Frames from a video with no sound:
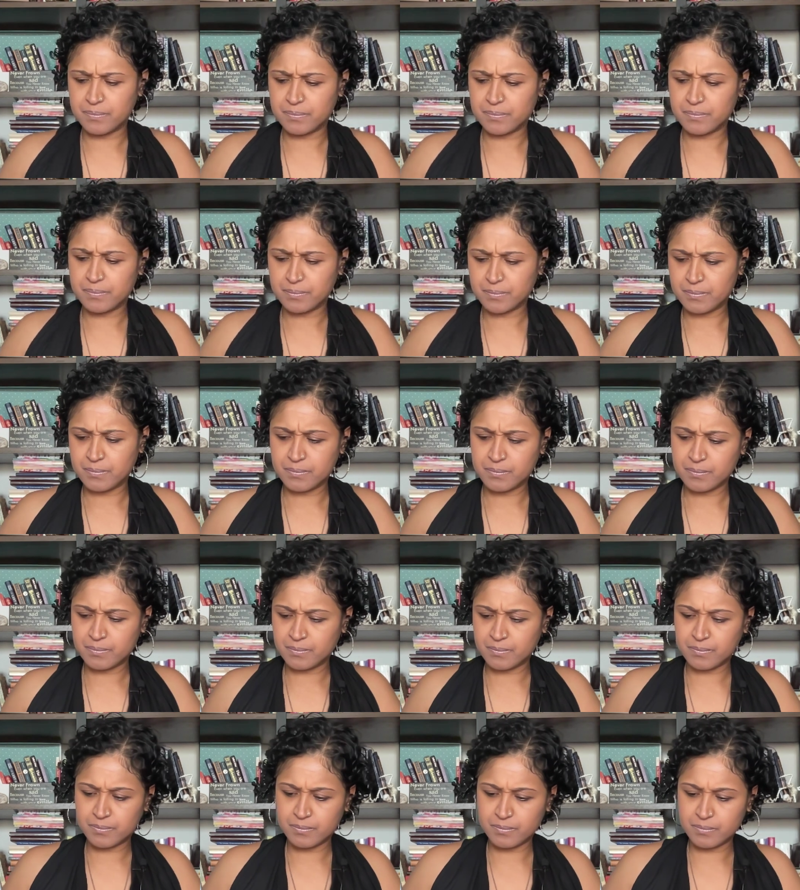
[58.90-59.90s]

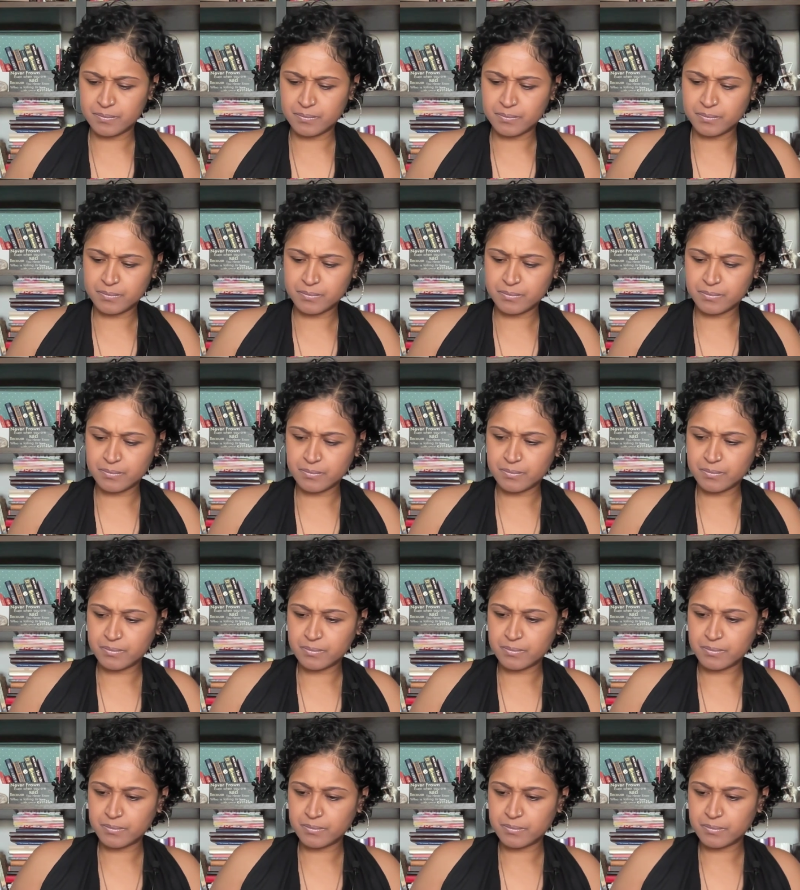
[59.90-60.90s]

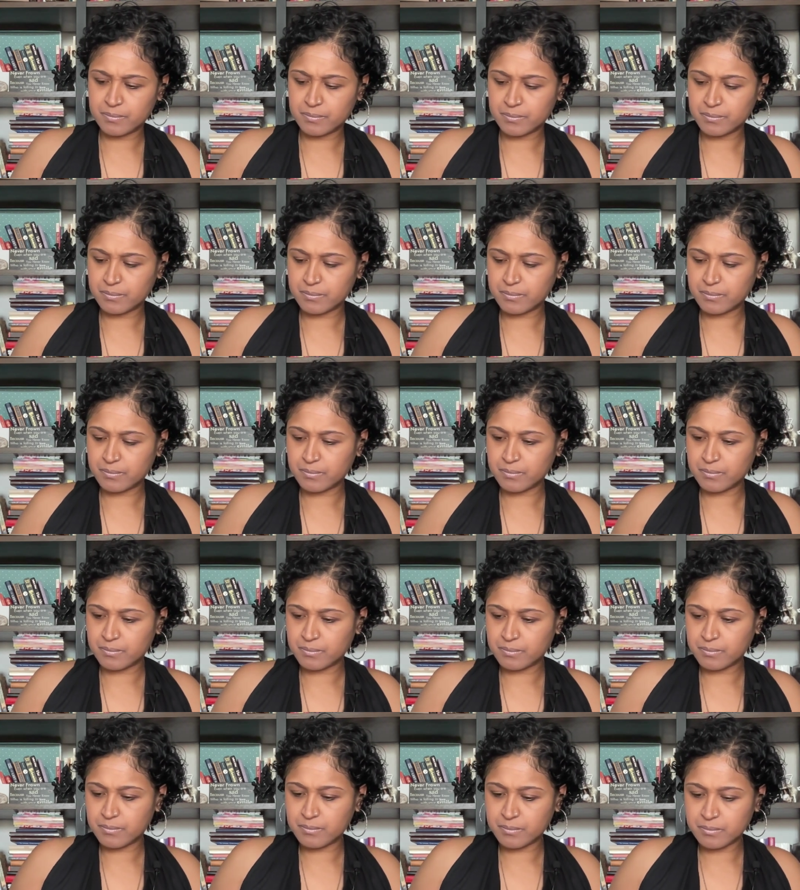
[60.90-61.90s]

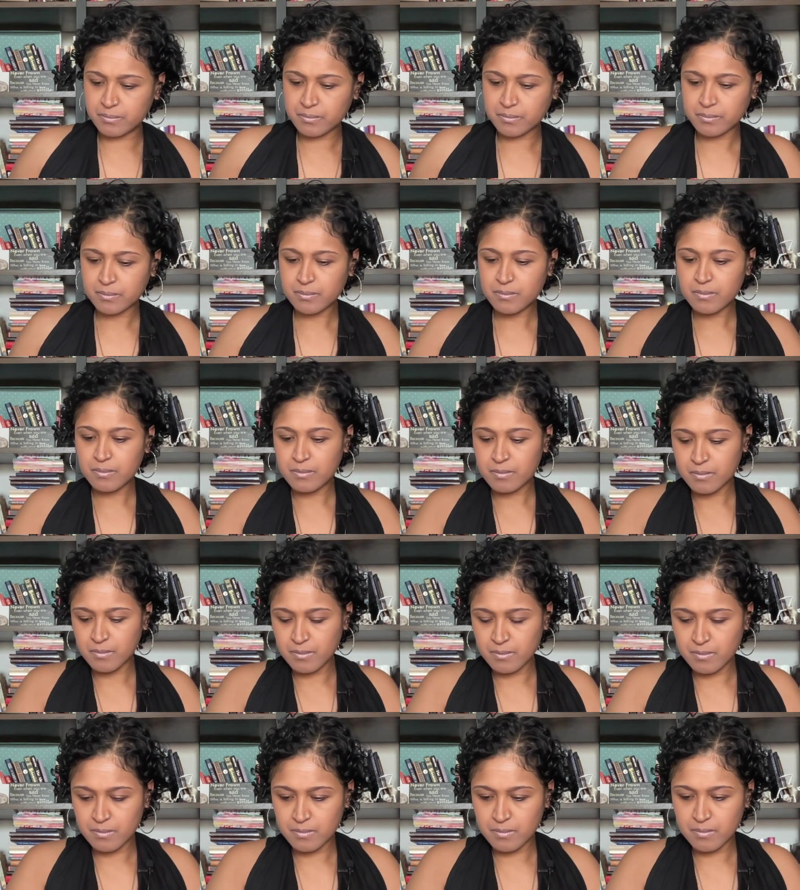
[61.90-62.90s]

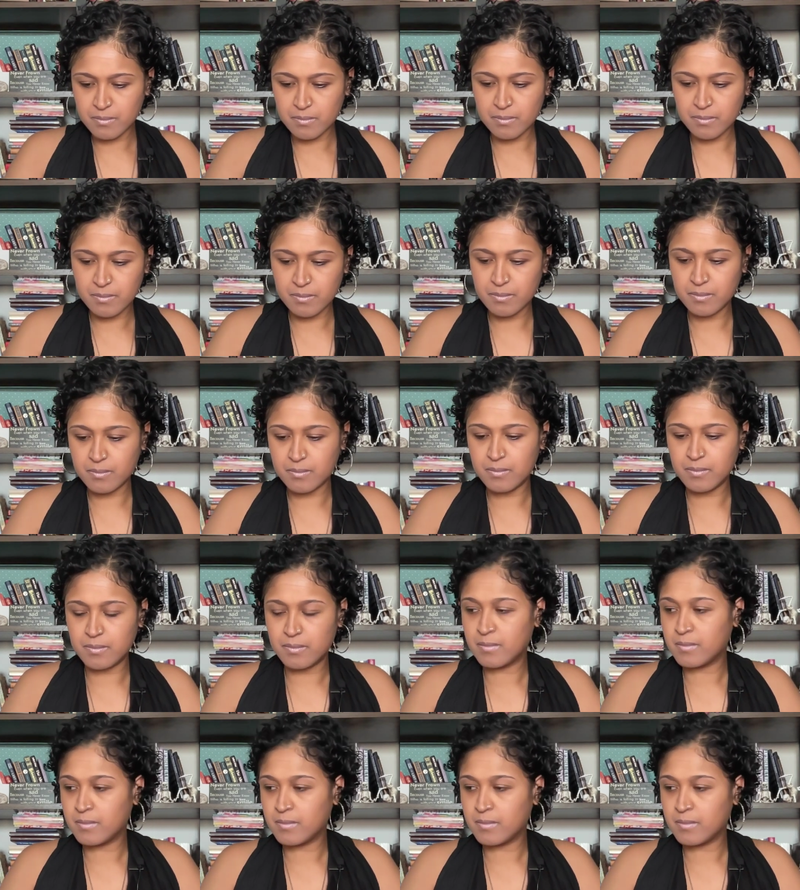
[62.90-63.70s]
Nothing is said.